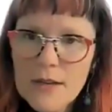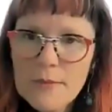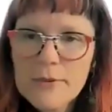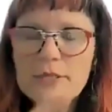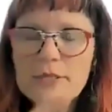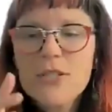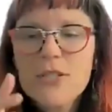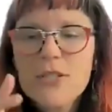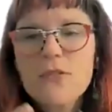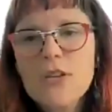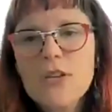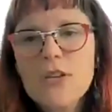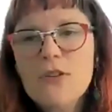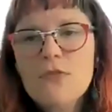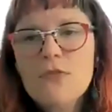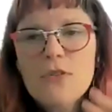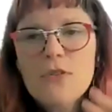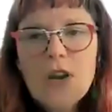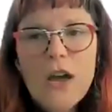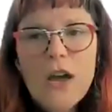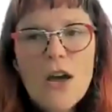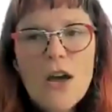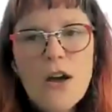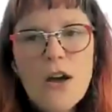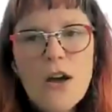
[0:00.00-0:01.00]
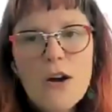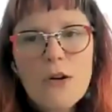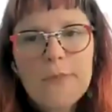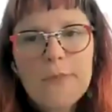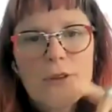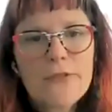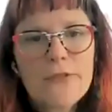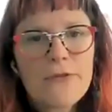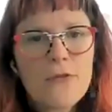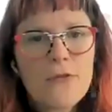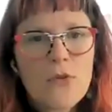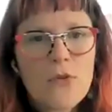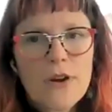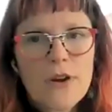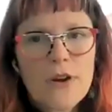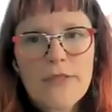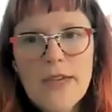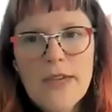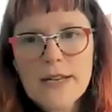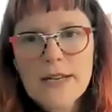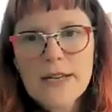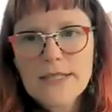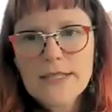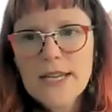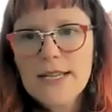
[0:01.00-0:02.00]
But so that you know before
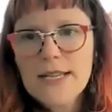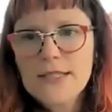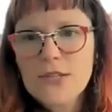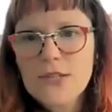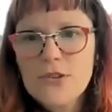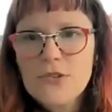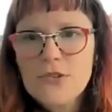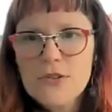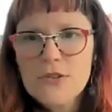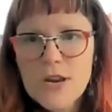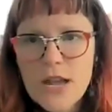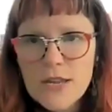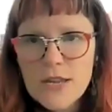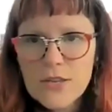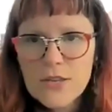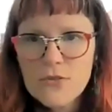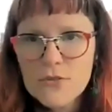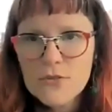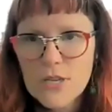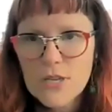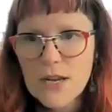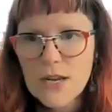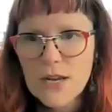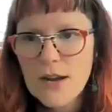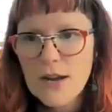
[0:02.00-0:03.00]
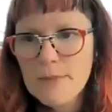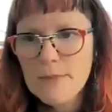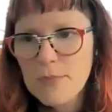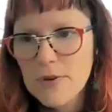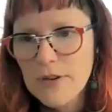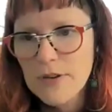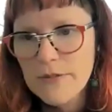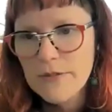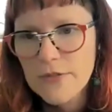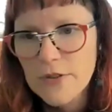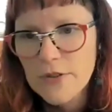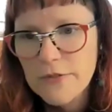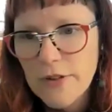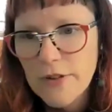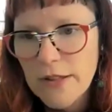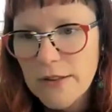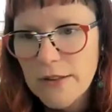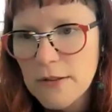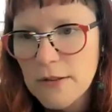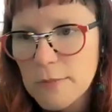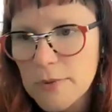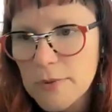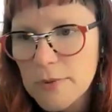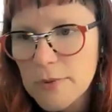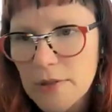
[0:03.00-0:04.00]
that day, so you're not using up one of your
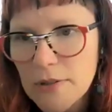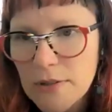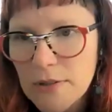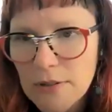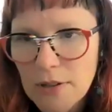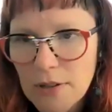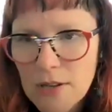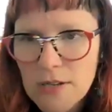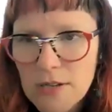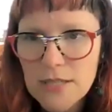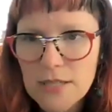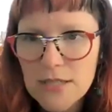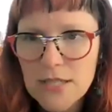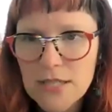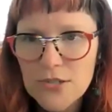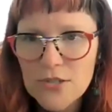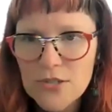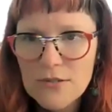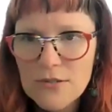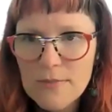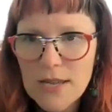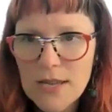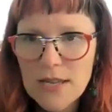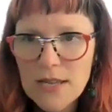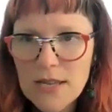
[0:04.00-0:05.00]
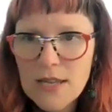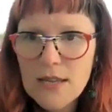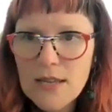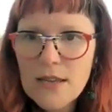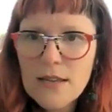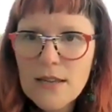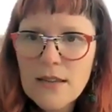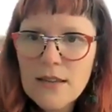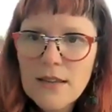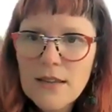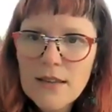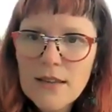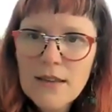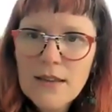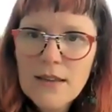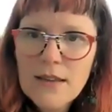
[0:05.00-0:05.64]
valuable decision-making